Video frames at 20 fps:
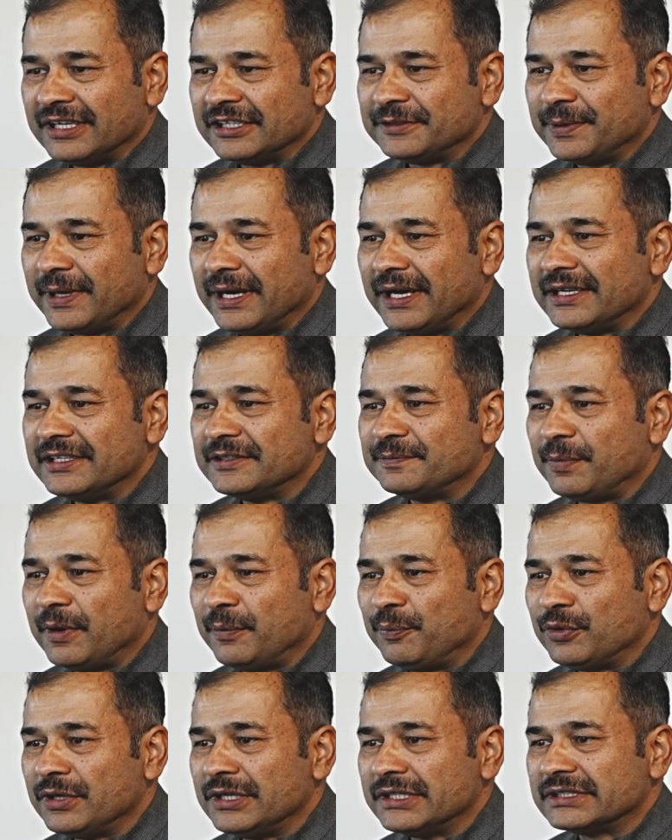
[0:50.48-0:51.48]
far as
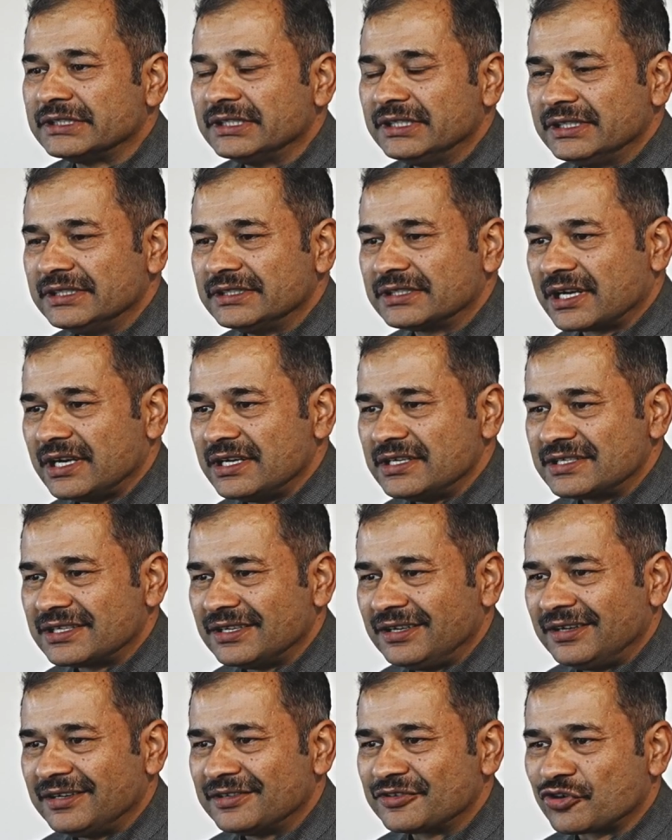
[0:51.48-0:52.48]
population is
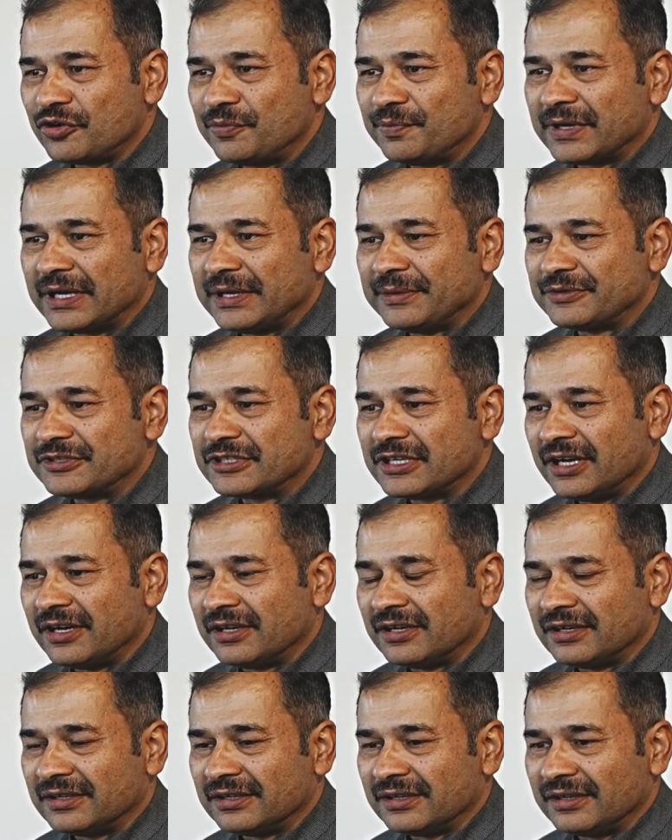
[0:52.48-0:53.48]
concerned. Sometimes
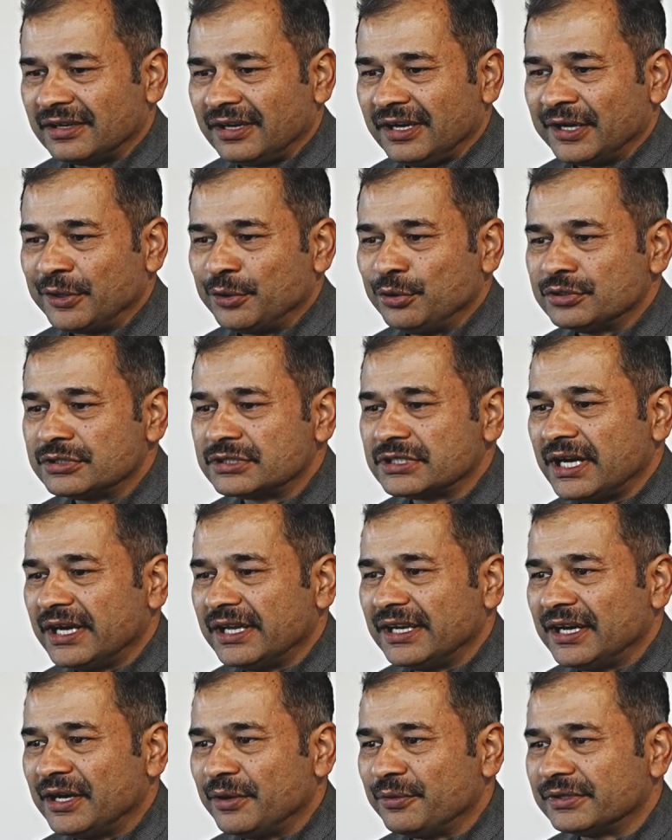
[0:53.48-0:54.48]
ago
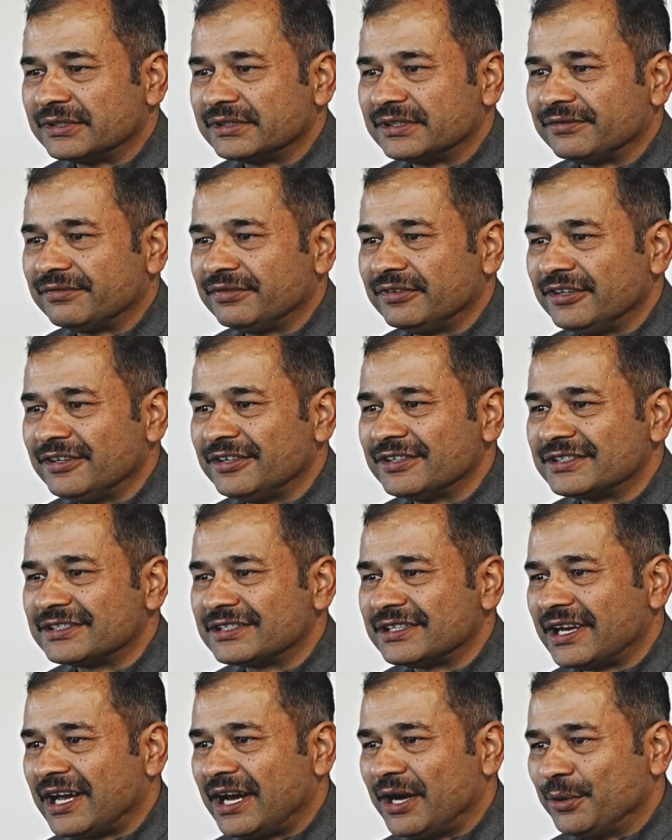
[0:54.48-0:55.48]
China was the first,
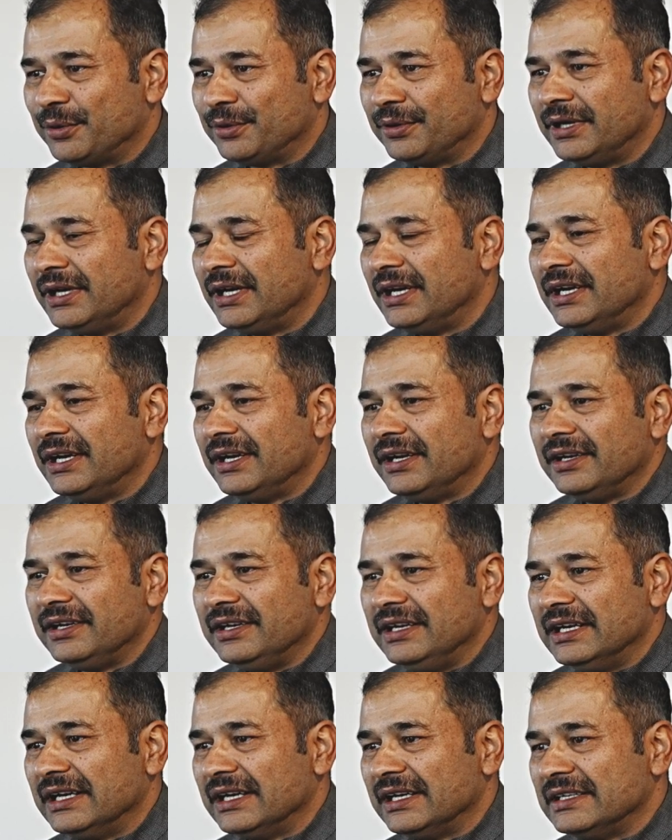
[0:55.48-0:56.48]
now
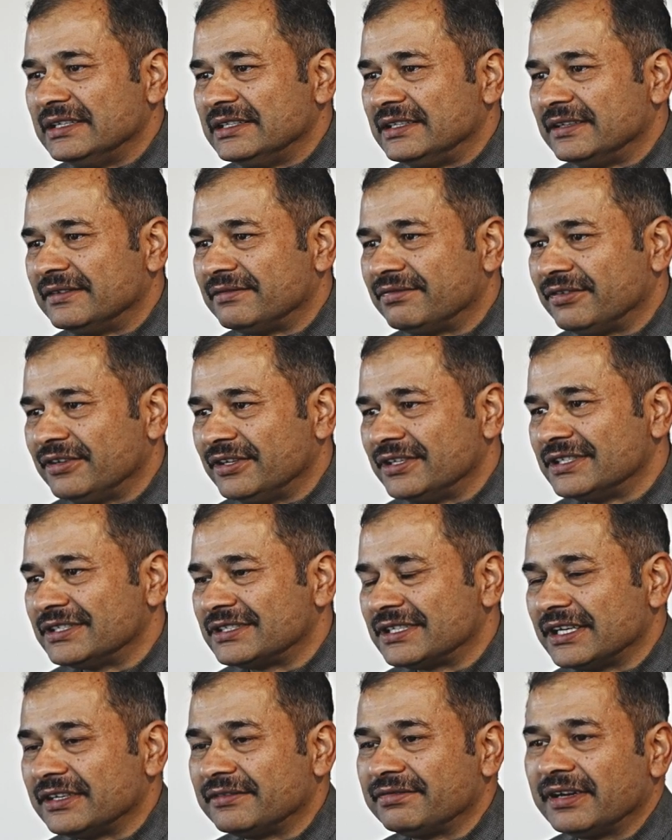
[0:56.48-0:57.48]
India is the
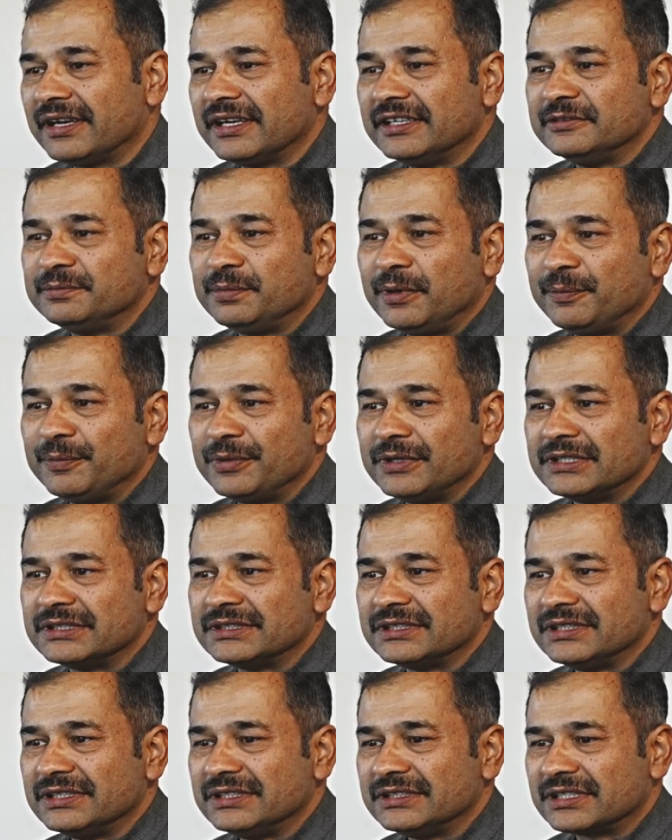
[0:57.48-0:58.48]
first as far as
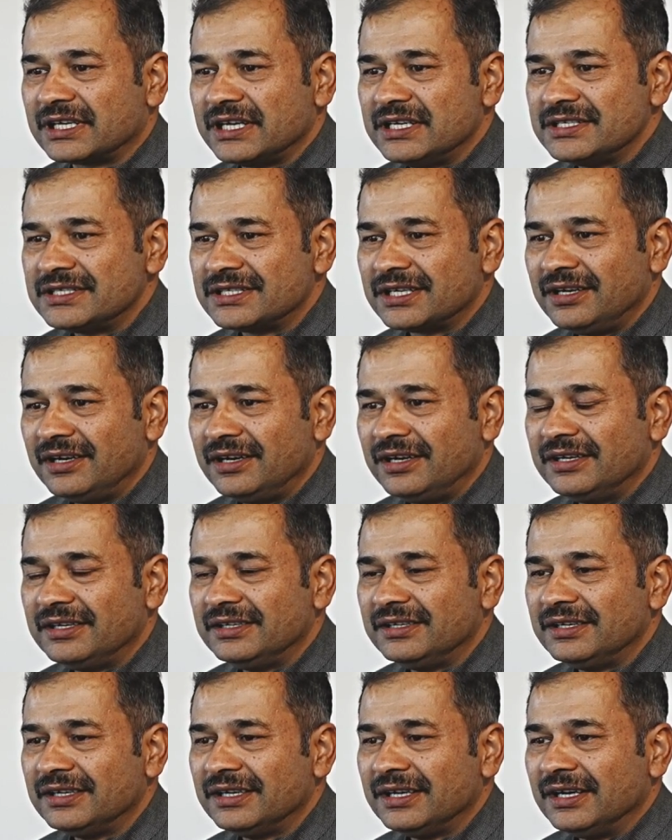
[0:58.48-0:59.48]
population is
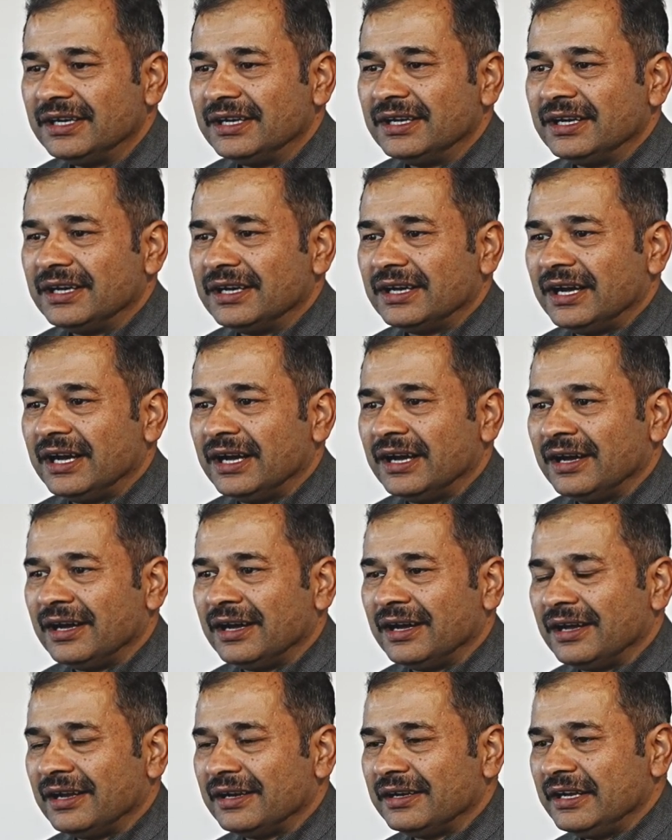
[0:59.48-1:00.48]
concerned.
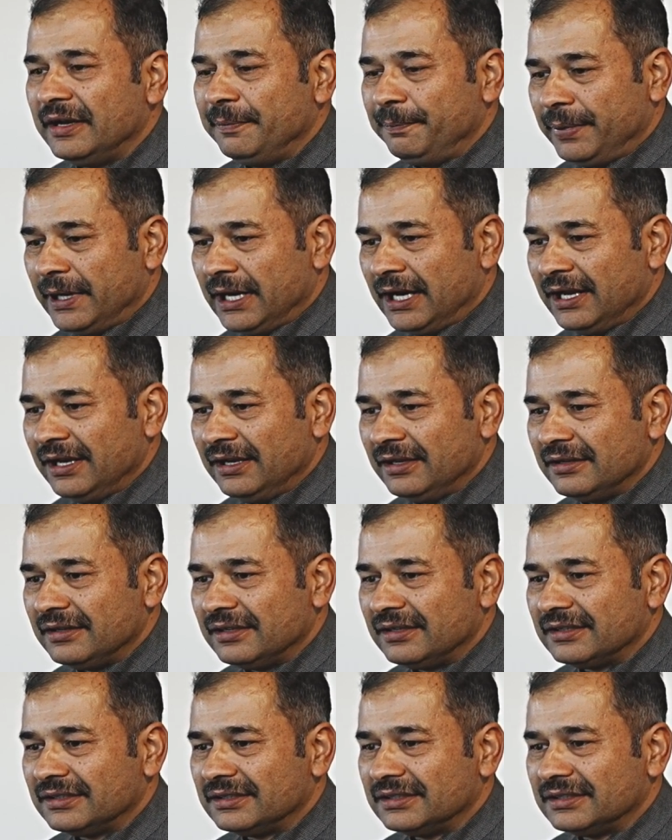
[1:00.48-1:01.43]
Nepal